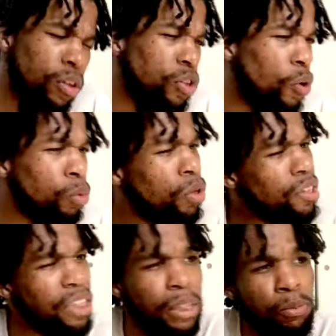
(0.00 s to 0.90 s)
So we're gonna
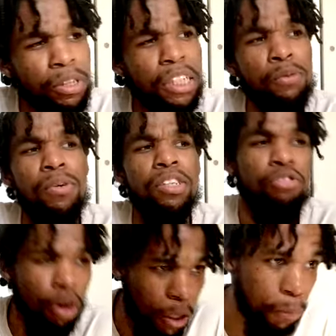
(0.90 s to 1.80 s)
see what this one's
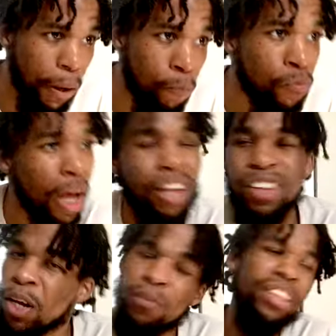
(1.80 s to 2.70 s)
talking about. I
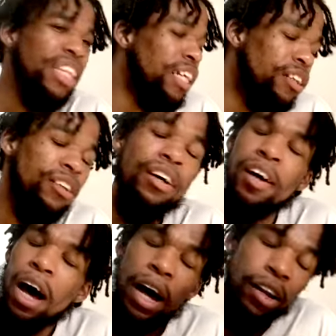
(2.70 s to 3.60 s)
love Ethena,
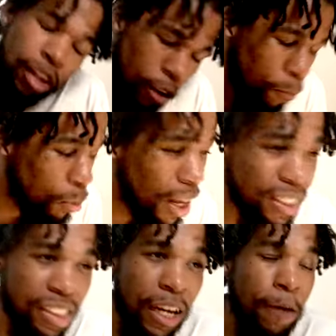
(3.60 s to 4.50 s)
I love
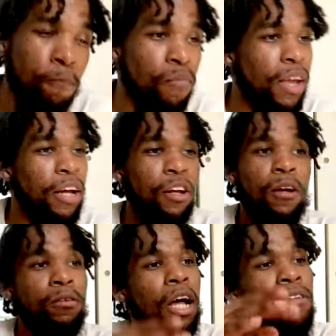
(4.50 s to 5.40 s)
Blindsight, and
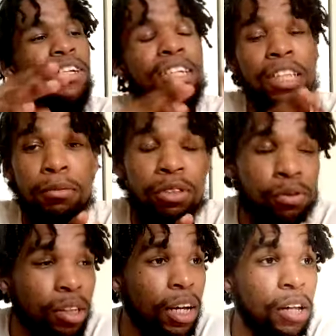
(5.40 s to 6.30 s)
I think them two
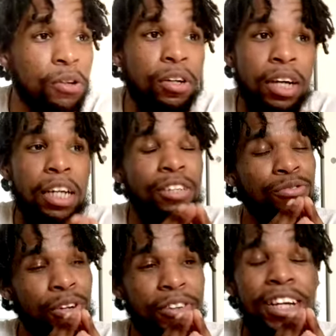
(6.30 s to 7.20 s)
together is
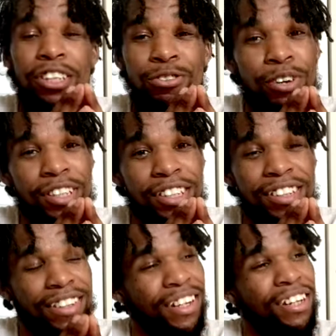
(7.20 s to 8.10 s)
very
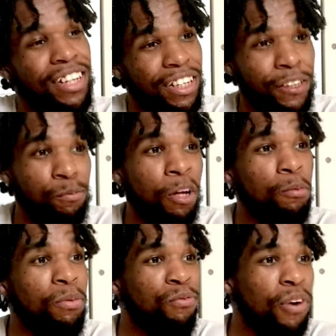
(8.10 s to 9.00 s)
interesting, and I think it's about to
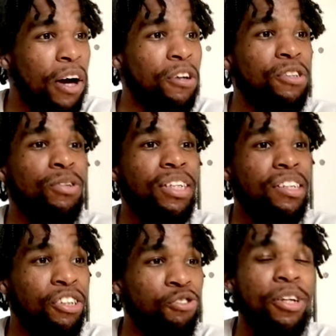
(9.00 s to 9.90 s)
be fire. So let's
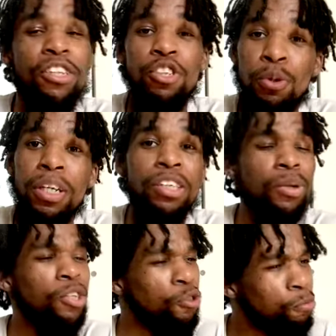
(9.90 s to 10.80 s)
get straight into it. It's
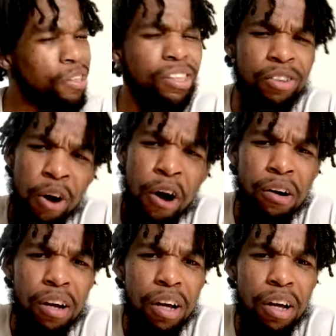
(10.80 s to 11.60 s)
only 2 minutes long.